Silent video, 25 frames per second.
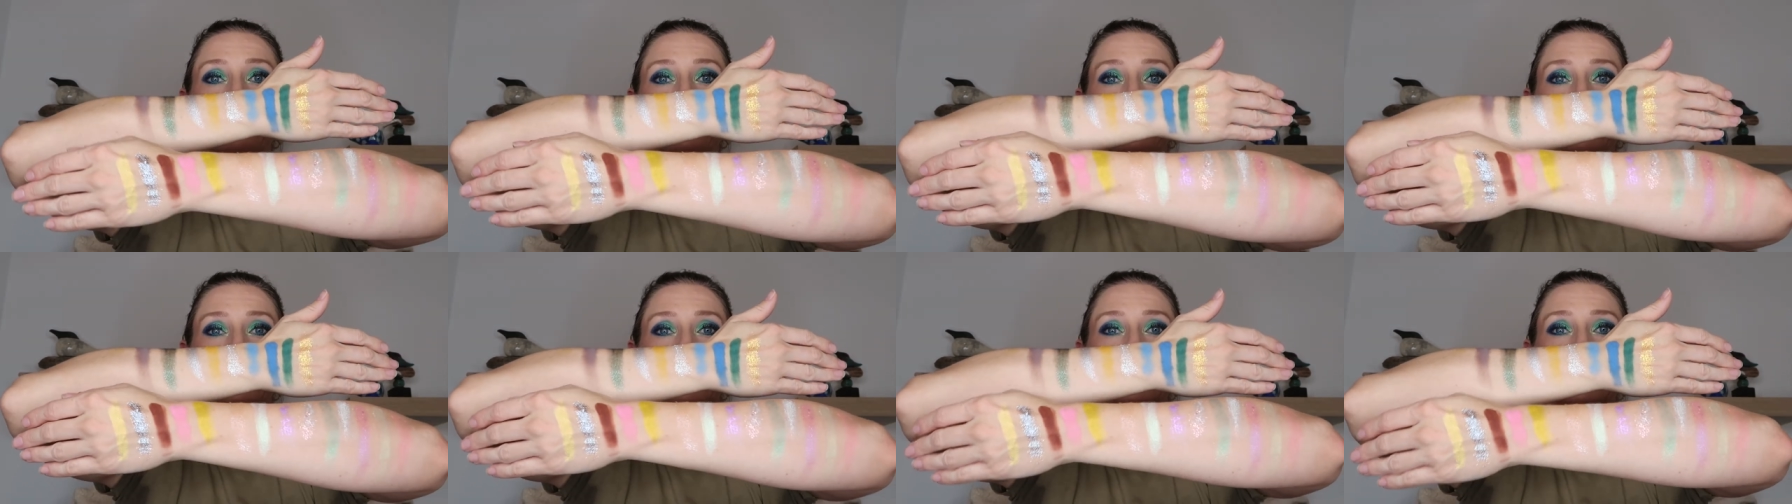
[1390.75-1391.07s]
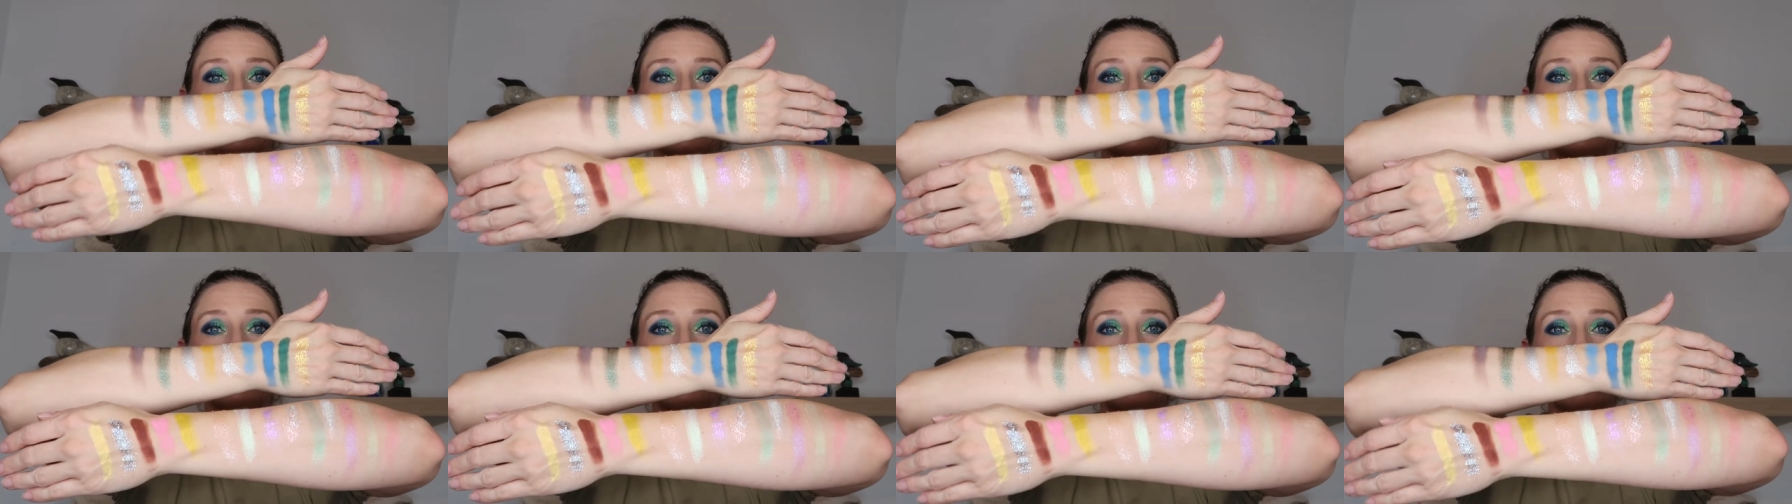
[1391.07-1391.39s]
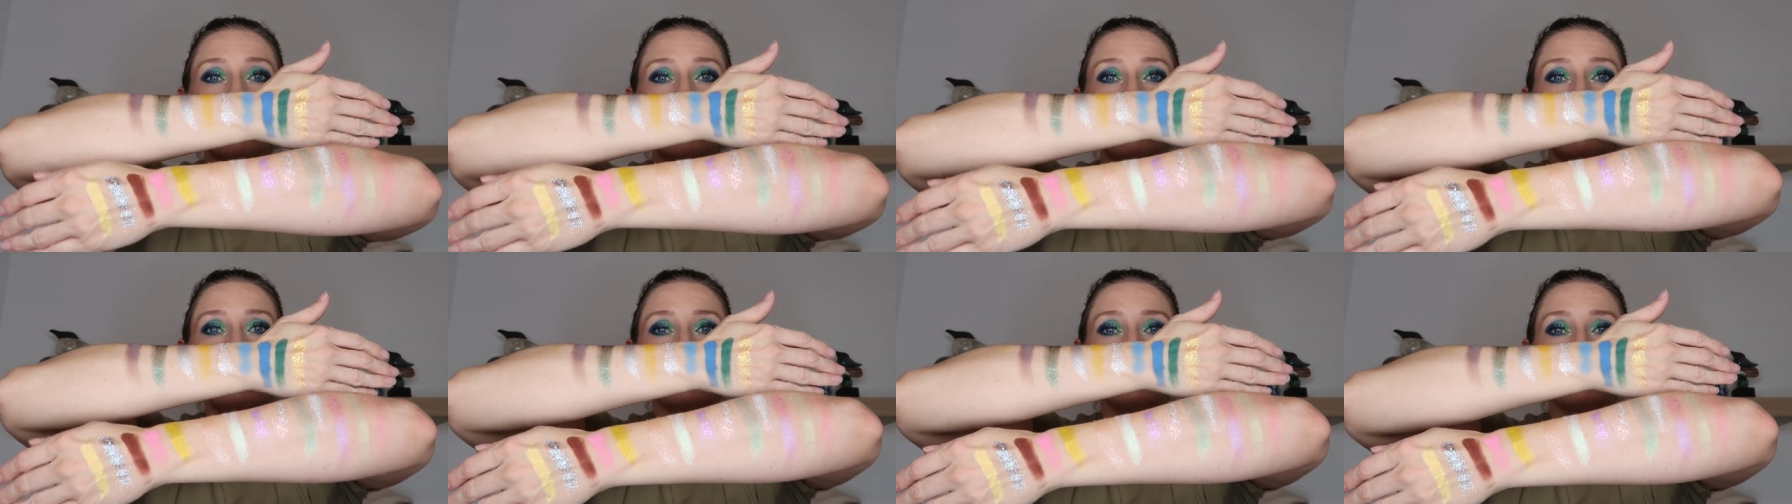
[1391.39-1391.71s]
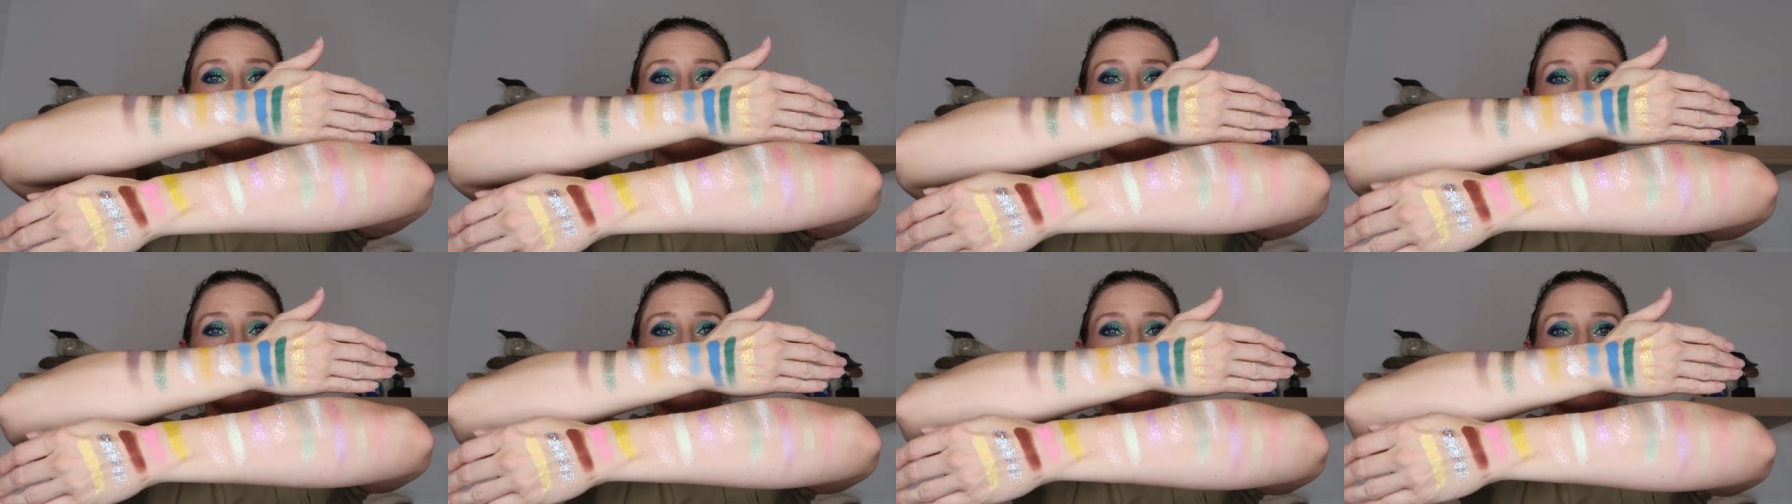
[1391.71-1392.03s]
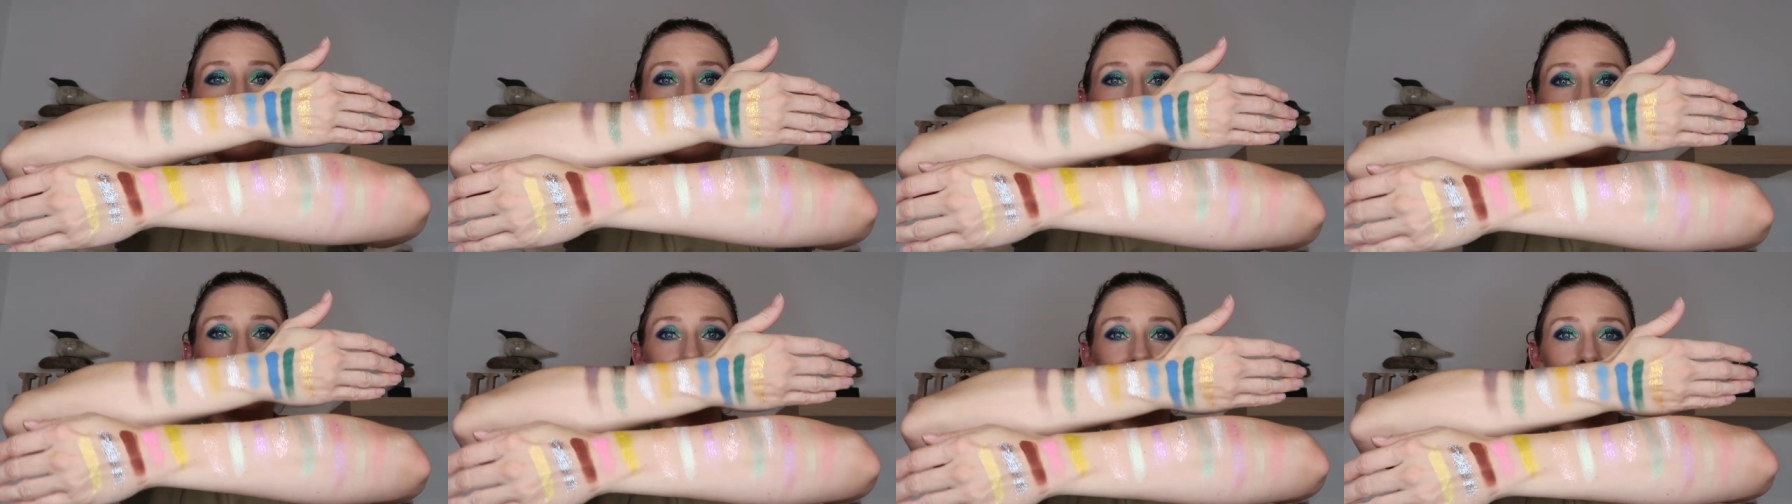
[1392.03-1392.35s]
This is all of the
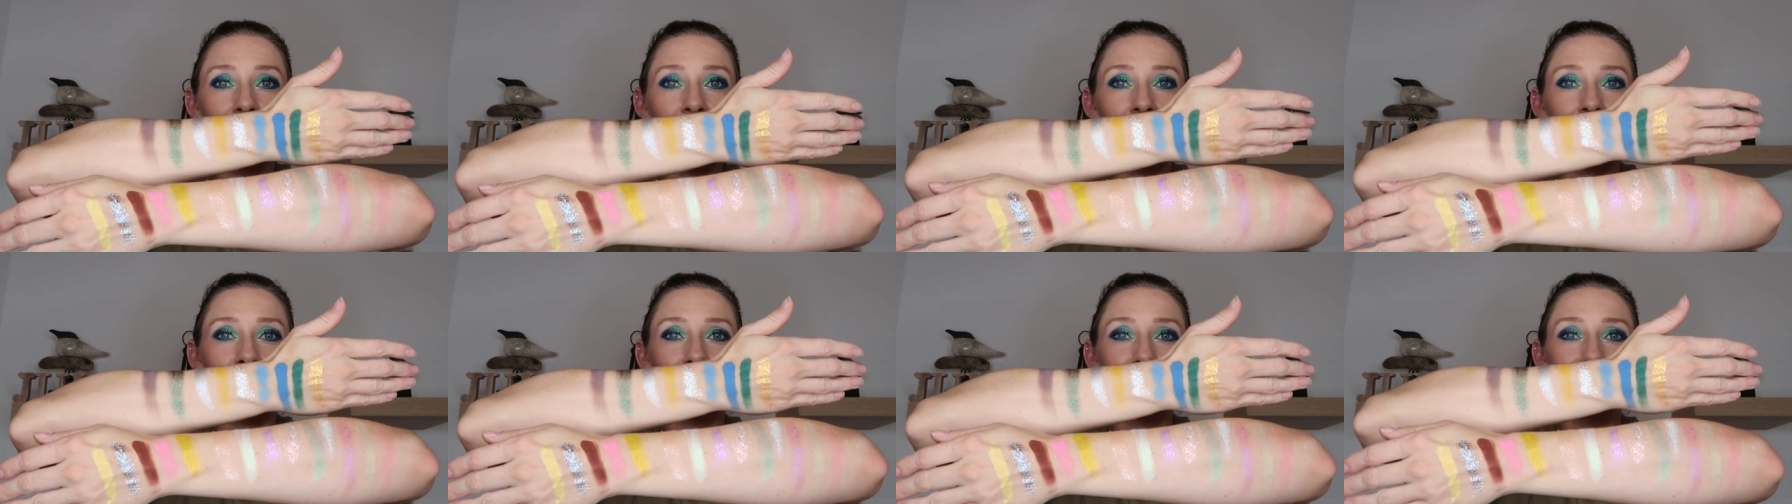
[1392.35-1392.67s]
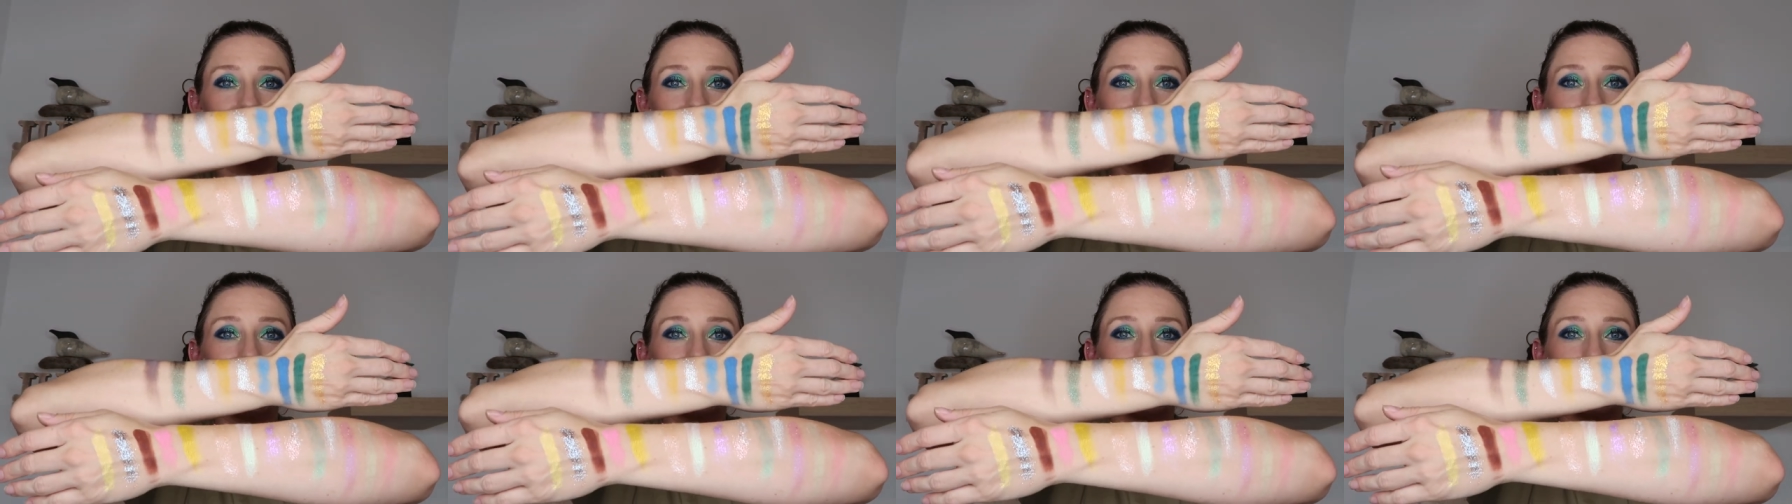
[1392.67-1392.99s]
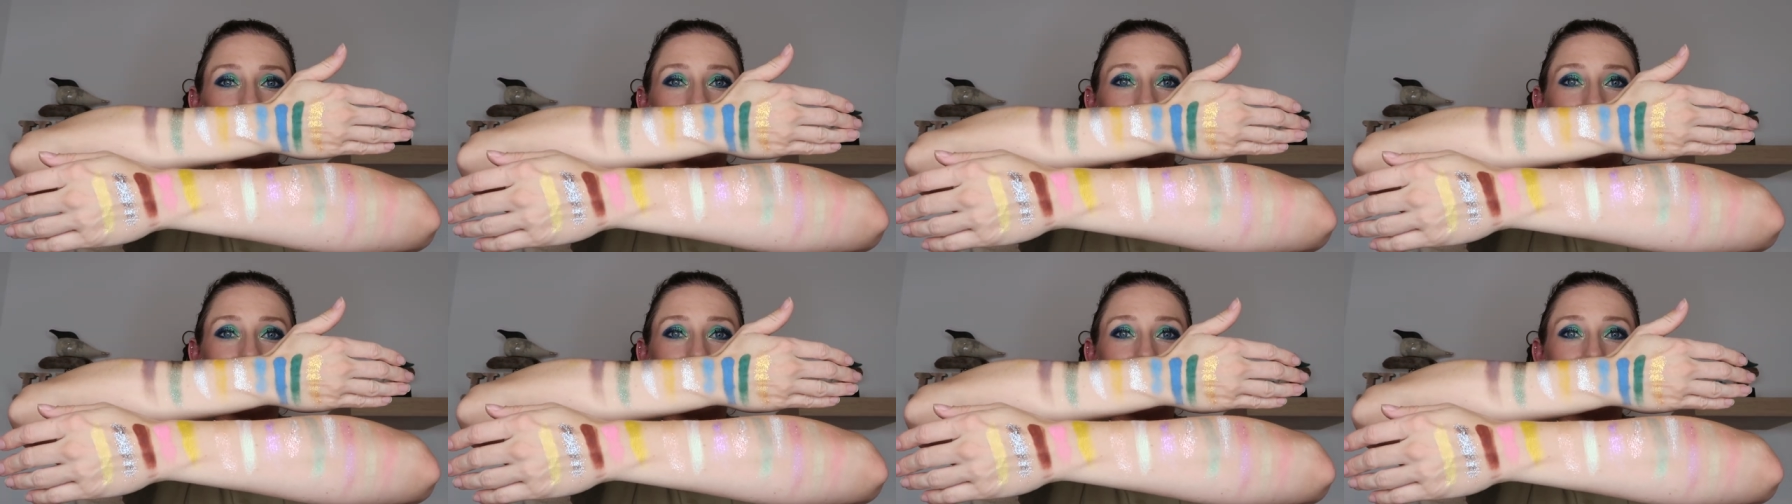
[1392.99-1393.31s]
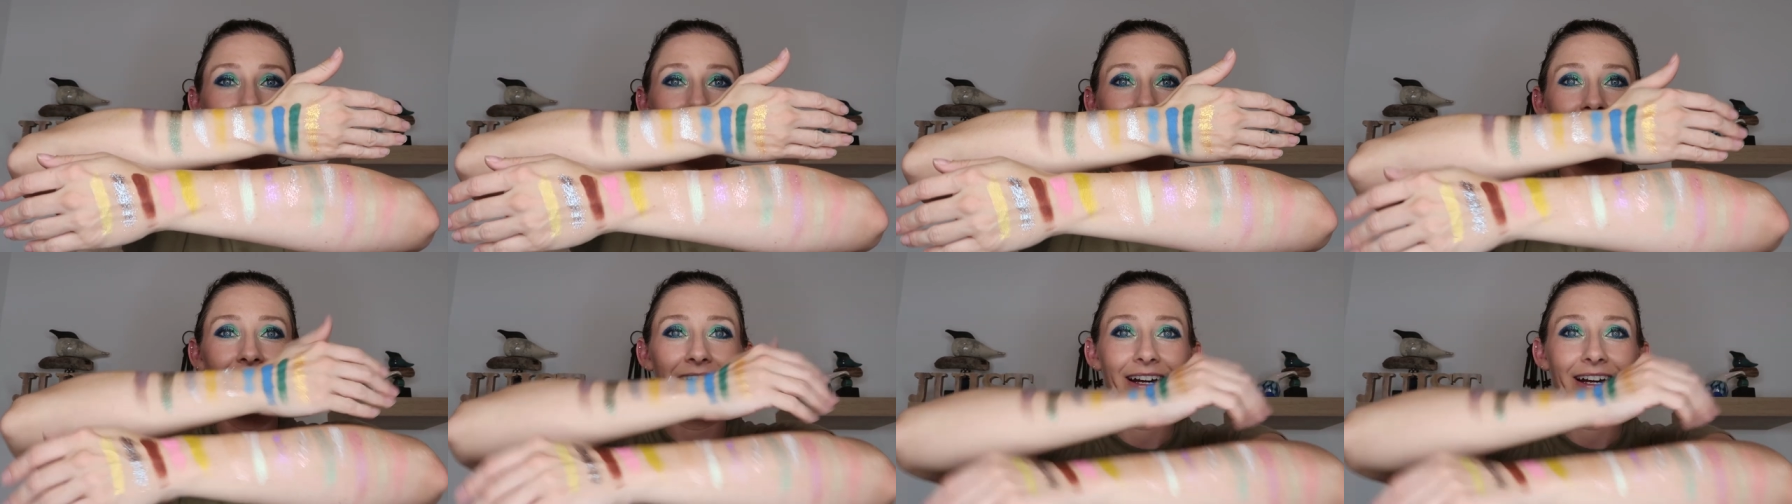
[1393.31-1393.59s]
shades all together